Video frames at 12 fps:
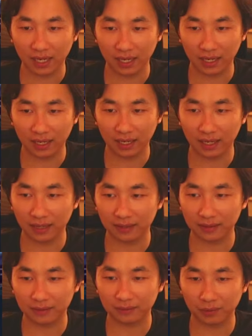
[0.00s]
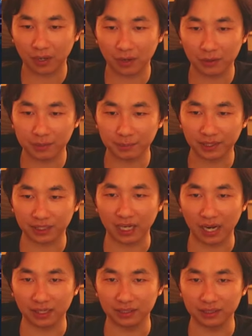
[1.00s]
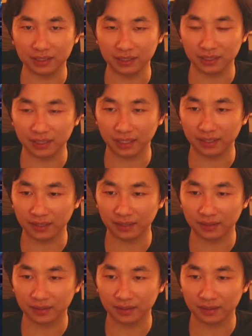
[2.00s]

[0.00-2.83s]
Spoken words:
We're always playing challenge here. I think.